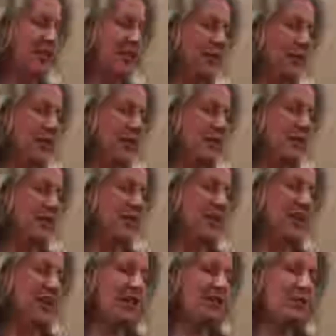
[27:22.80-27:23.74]
what I'm
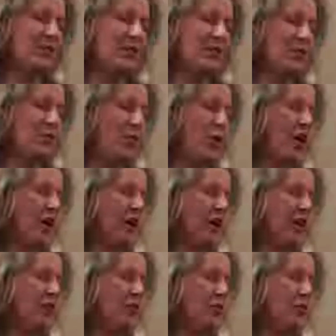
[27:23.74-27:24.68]
seeing is walking
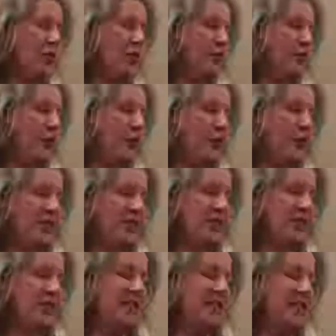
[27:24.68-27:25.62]
through a forest
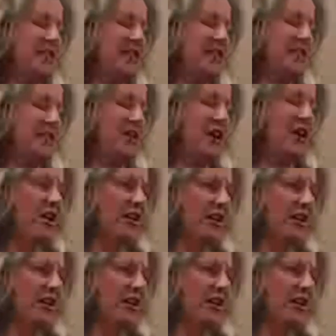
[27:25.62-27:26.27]
in the dark,